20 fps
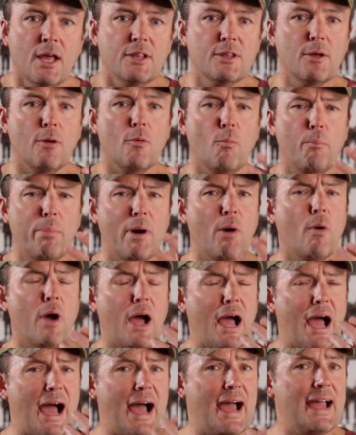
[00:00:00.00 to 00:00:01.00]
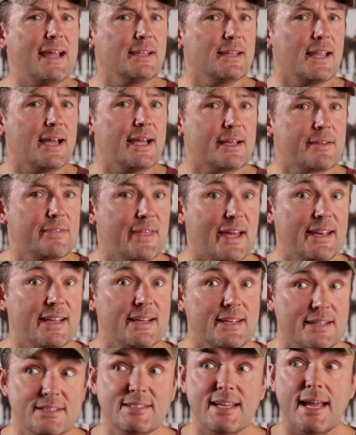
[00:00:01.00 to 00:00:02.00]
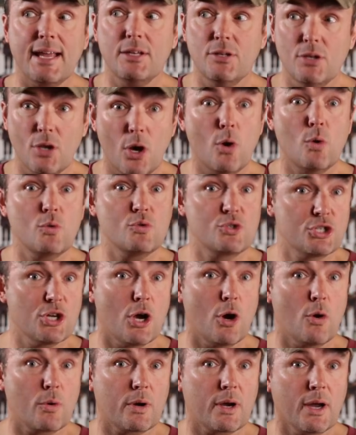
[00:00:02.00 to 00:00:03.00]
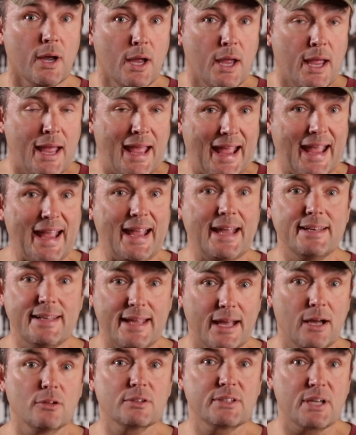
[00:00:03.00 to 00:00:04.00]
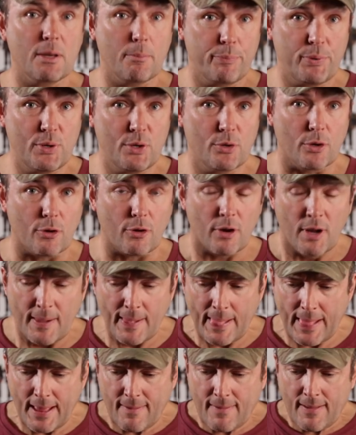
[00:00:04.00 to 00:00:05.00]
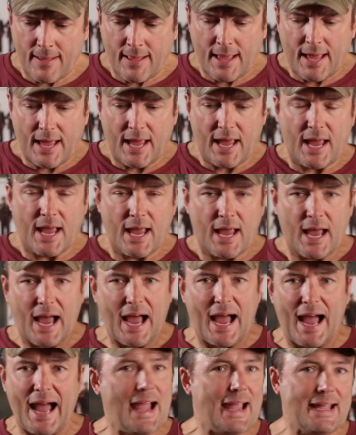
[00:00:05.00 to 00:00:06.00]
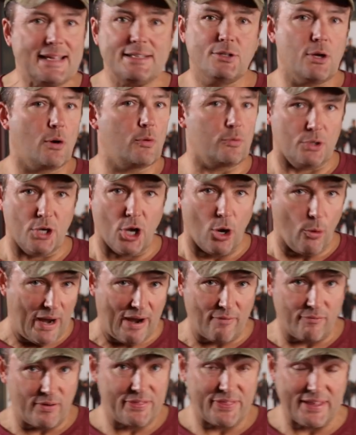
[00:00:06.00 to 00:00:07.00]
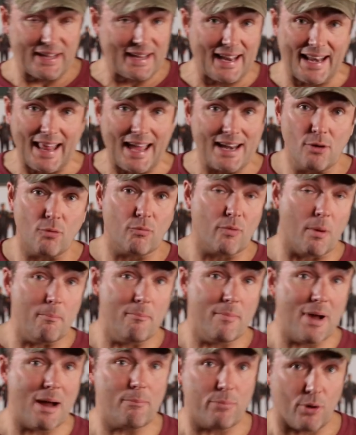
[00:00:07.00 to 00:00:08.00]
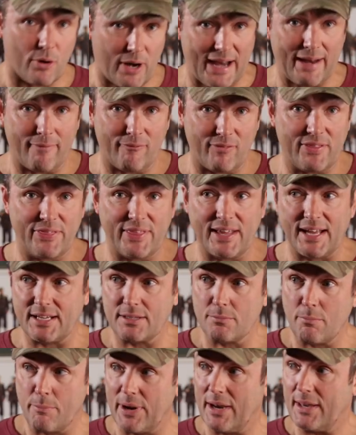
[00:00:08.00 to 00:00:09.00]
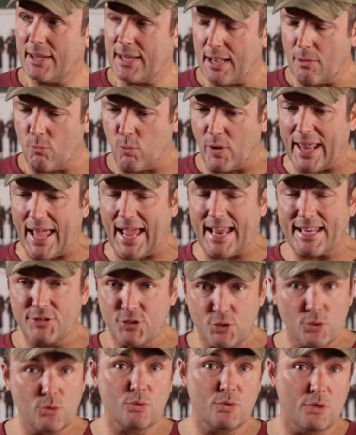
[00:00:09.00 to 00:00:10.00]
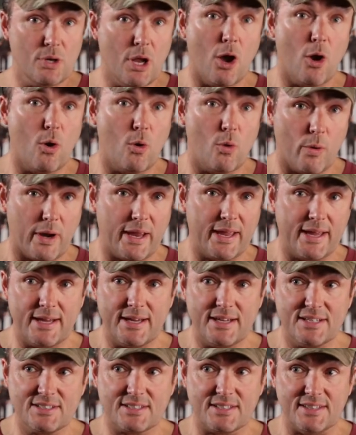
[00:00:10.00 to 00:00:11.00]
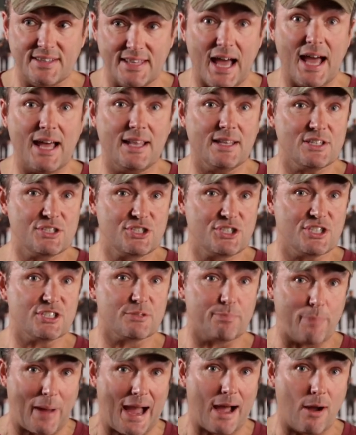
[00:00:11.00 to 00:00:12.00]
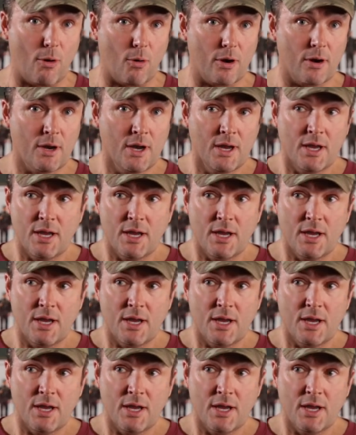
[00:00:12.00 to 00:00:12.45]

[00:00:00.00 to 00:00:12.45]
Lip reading: But I like that it is a no joke handheld computer. I don't know everything and I don't remember everything, but what I do know is knowledge is power.